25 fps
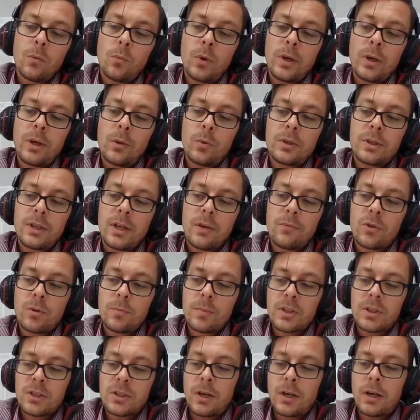we would give
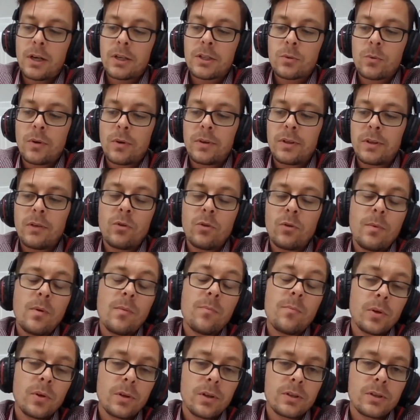them a task where we give them
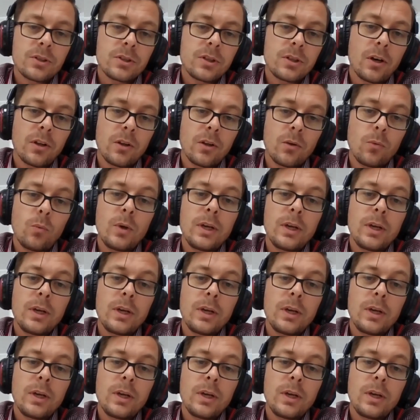input at the start of the